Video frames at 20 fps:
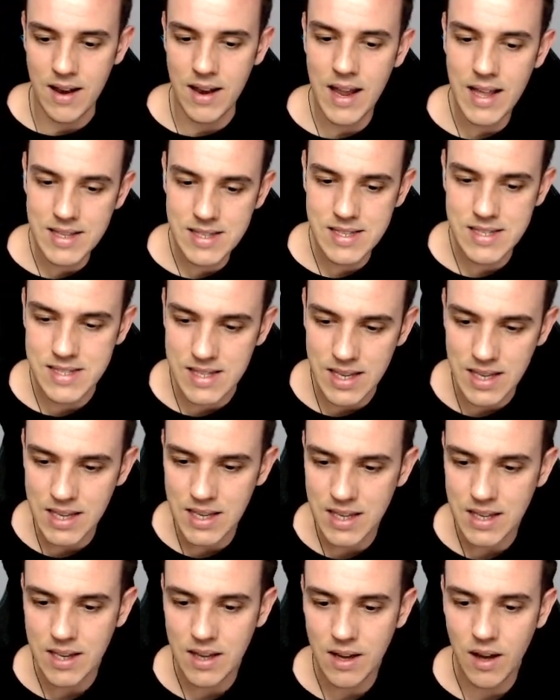let's
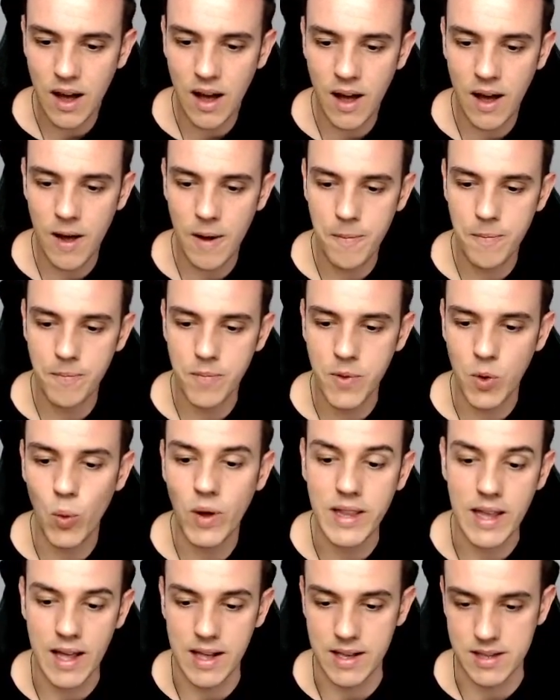see um,
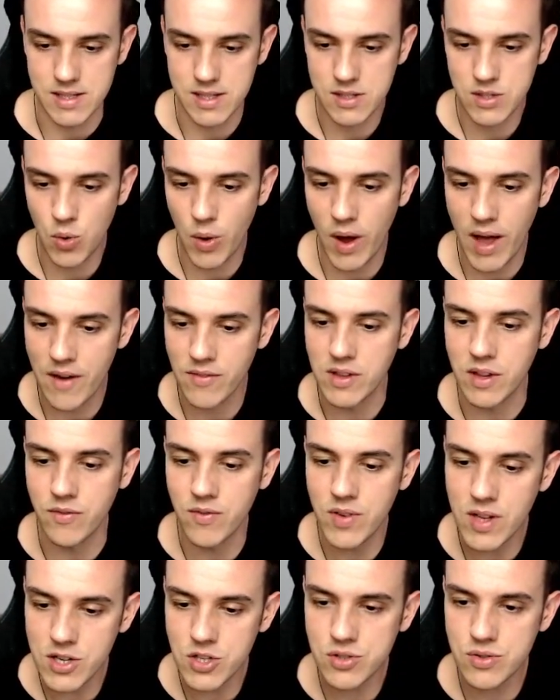what else so I have the
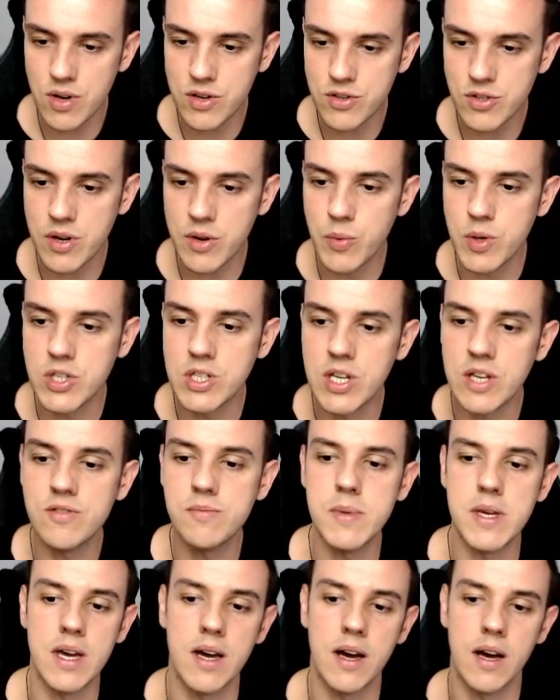village treasury which gives
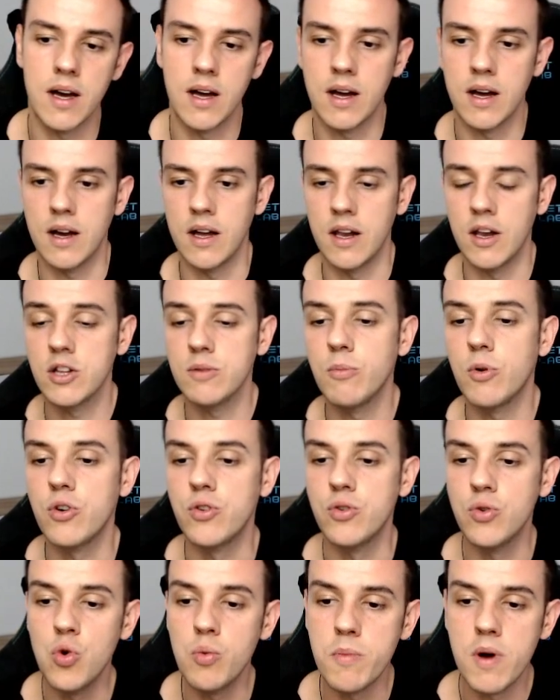me uh, a lot more
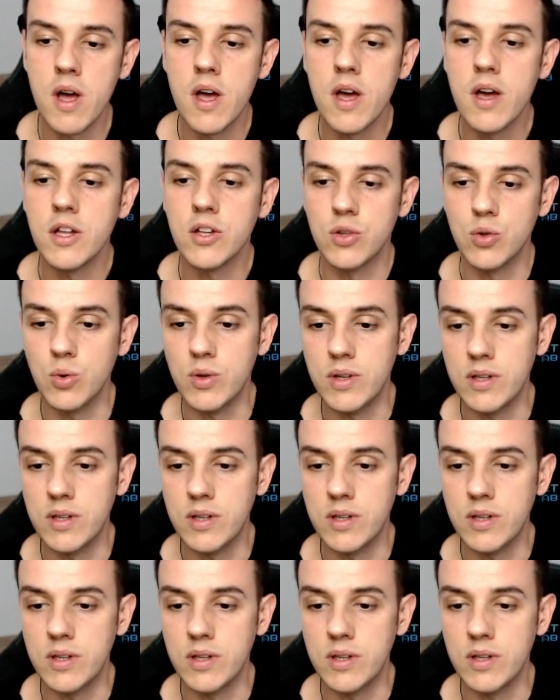room to